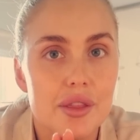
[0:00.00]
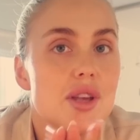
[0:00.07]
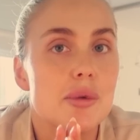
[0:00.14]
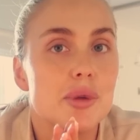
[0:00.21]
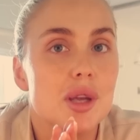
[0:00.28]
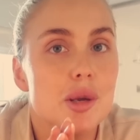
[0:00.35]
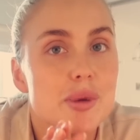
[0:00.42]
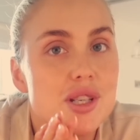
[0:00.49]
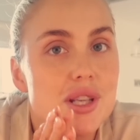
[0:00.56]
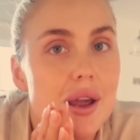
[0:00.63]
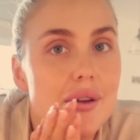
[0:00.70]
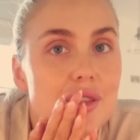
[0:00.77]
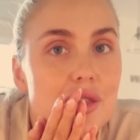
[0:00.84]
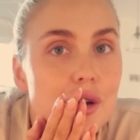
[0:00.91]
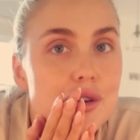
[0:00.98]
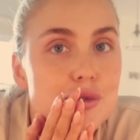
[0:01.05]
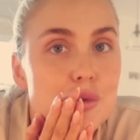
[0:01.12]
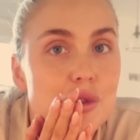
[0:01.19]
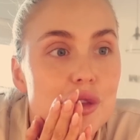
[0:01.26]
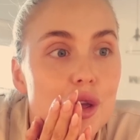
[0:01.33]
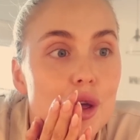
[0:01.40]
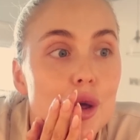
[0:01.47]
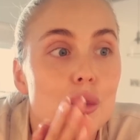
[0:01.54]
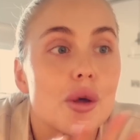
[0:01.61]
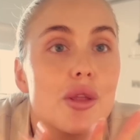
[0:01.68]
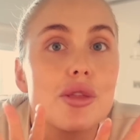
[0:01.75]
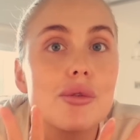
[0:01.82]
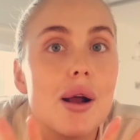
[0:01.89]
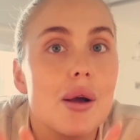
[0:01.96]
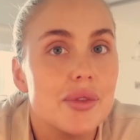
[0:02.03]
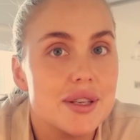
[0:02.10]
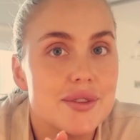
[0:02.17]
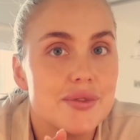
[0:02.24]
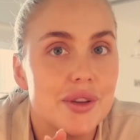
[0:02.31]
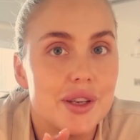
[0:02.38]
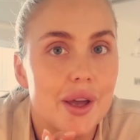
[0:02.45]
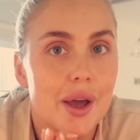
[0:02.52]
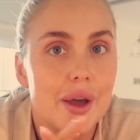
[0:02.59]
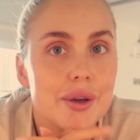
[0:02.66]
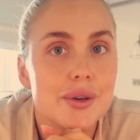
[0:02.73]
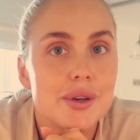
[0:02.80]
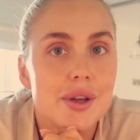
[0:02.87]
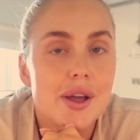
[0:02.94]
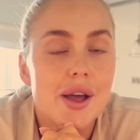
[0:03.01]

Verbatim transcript: So I'm going to be sharing those with you throughout this video,